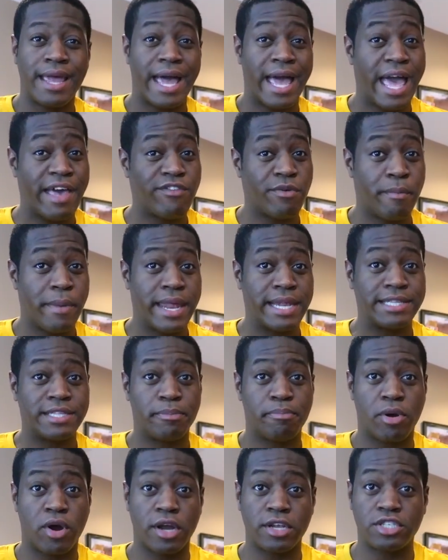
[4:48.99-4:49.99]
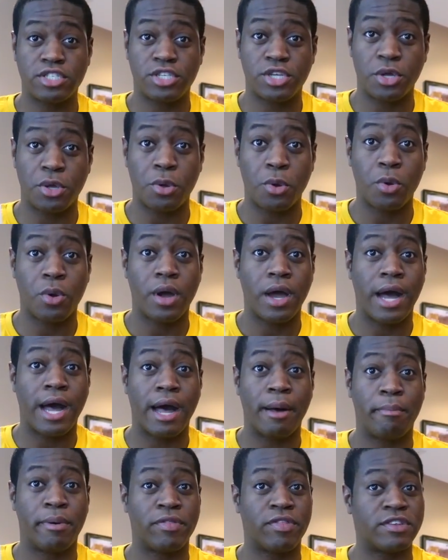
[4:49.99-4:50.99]
I haven't made it to part 2,
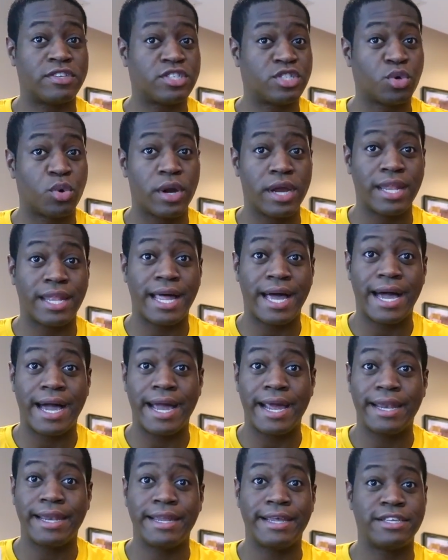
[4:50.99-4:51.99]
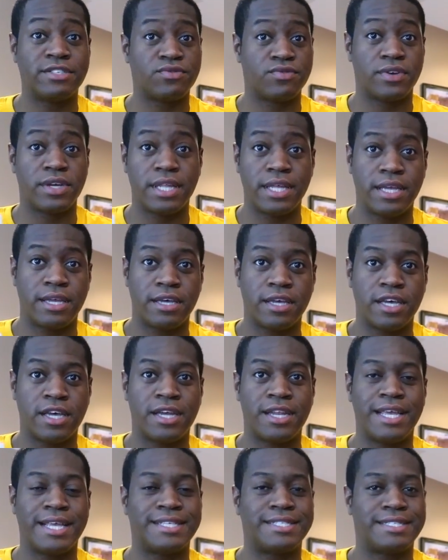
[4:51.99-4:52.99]
but the storyline is really
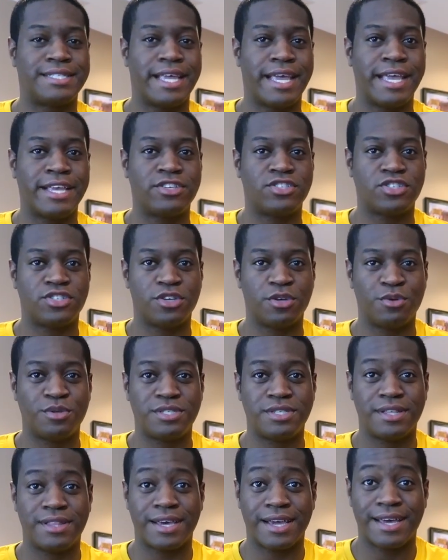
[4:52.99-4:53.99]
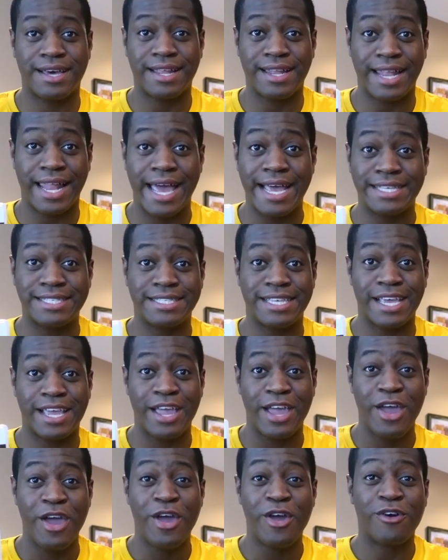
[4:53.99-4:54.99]
good. It stays true to the
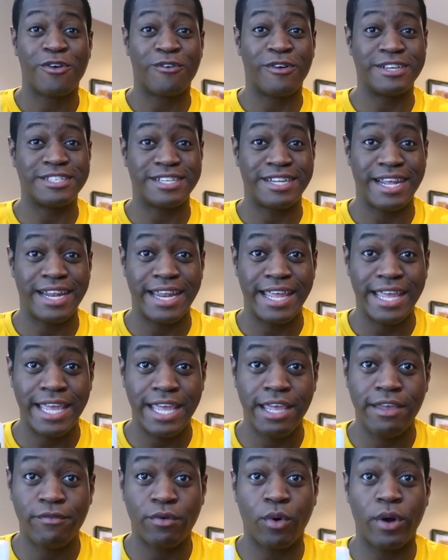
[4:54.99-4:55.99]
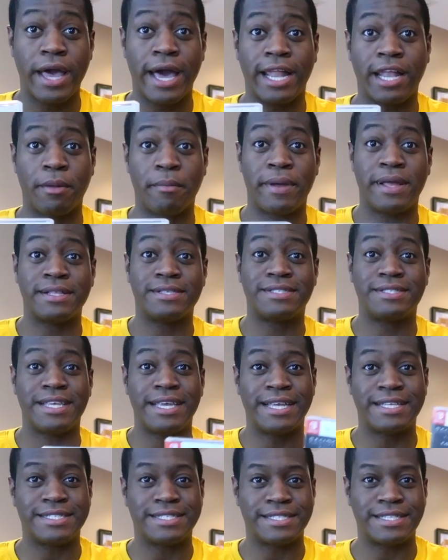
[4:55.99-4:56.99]
classic Resident Evil elements.
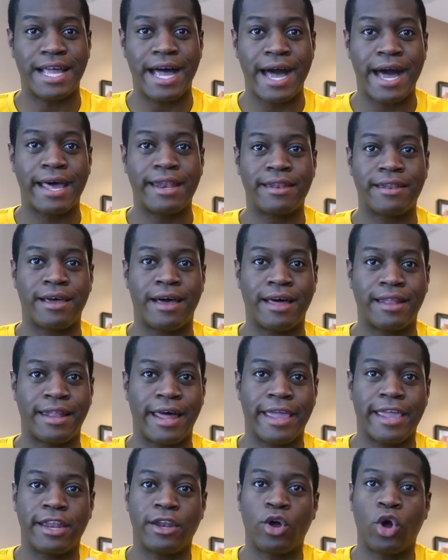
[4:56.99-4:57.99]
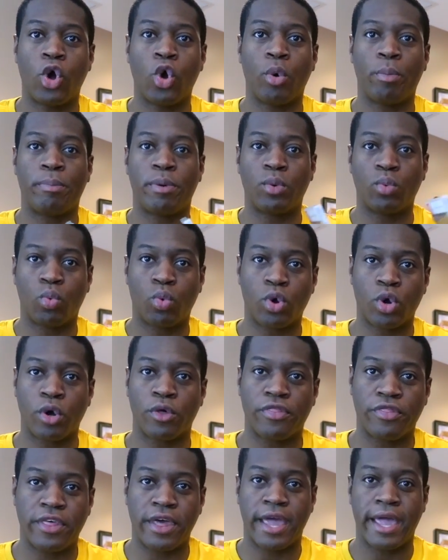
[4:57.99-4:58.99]
It's not like an open
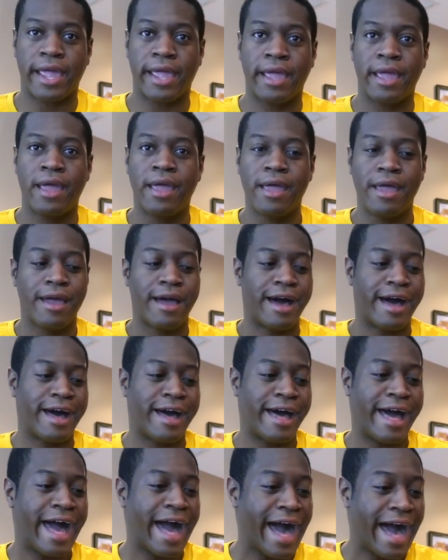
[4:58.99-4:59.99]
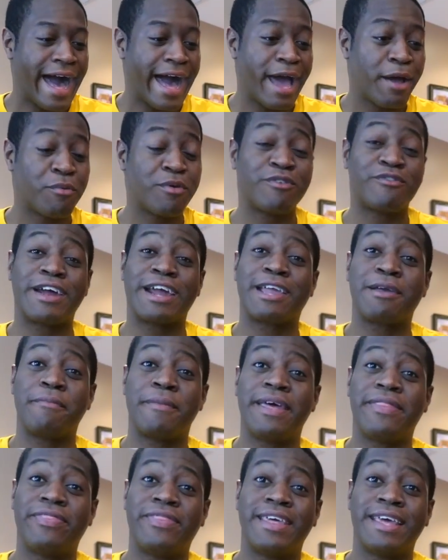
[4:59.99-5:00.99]
world thing. I would
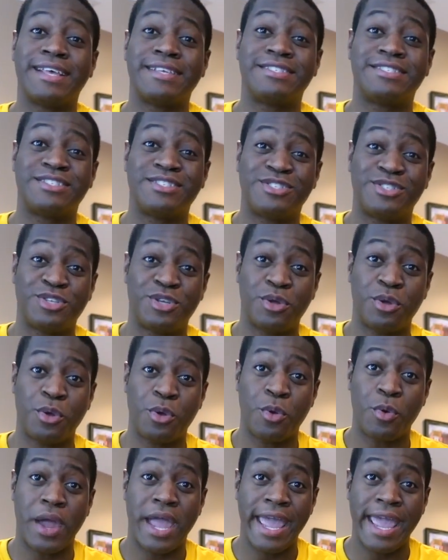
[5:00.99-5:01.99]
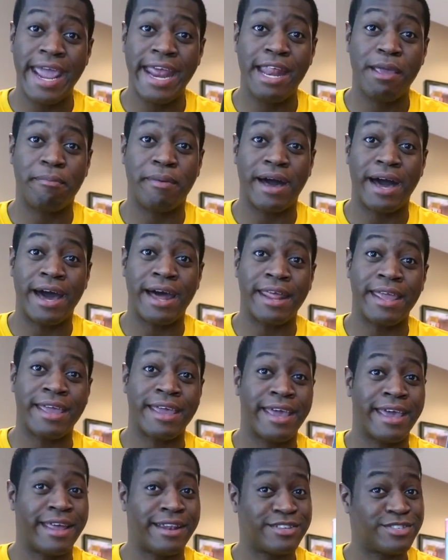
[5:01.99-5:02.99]
recommend this to
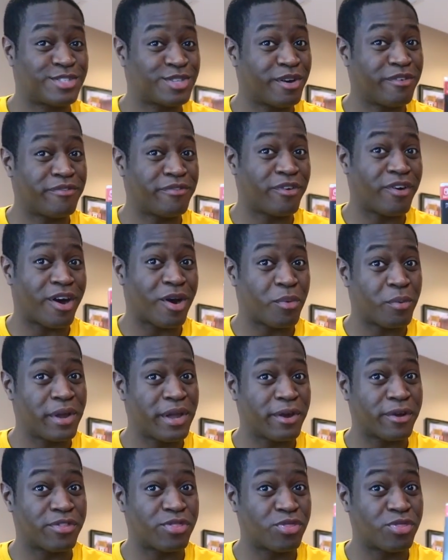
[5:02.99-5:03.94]
anybody, and so far we are